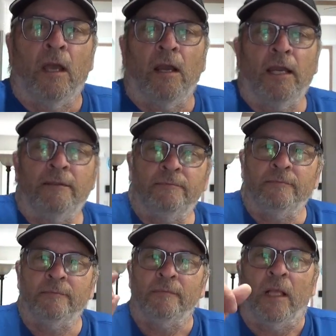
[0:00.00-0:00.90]
Alright,
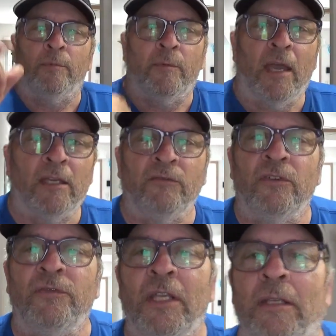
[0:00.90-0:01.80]
I'll be back in
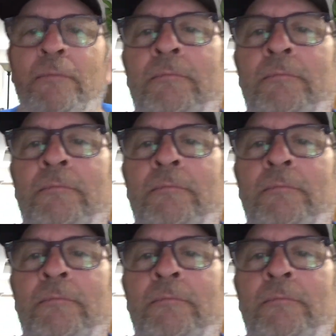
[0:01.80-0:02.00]
15.